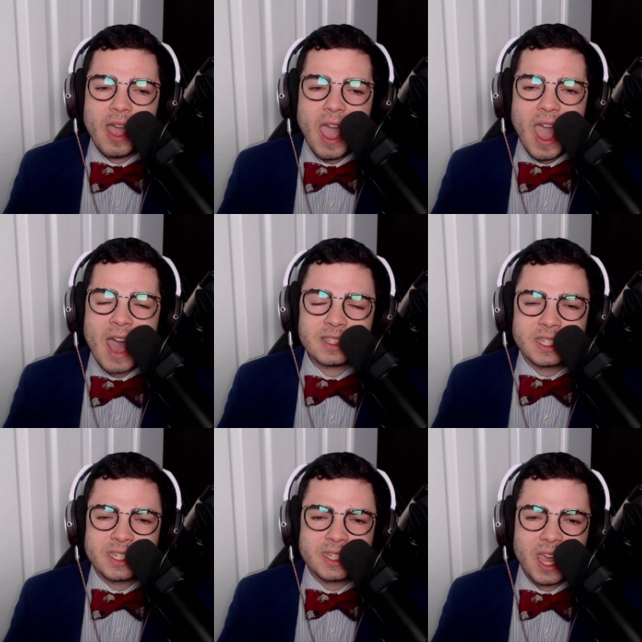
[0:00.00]
And
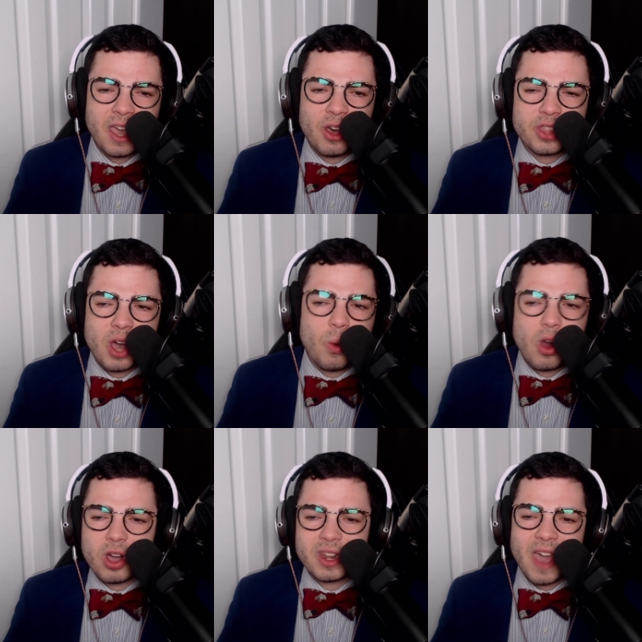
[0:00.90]
still the
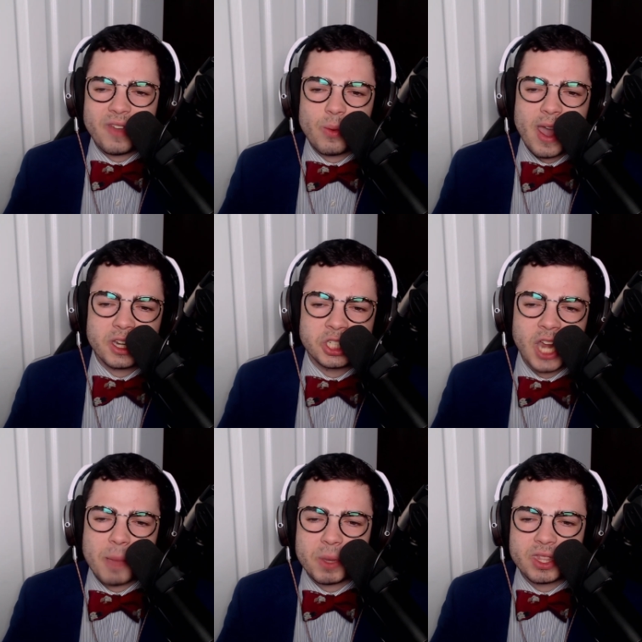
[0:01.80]
World Heavyweight
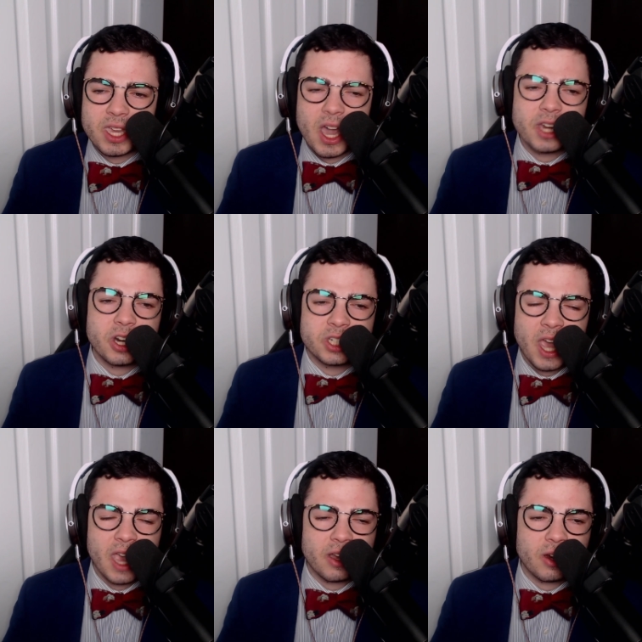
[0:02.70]
Champion, The
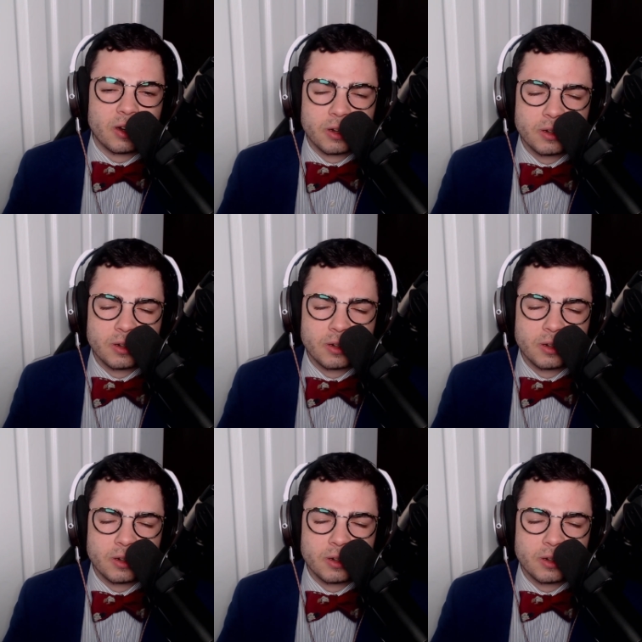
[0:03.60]
Undertaker.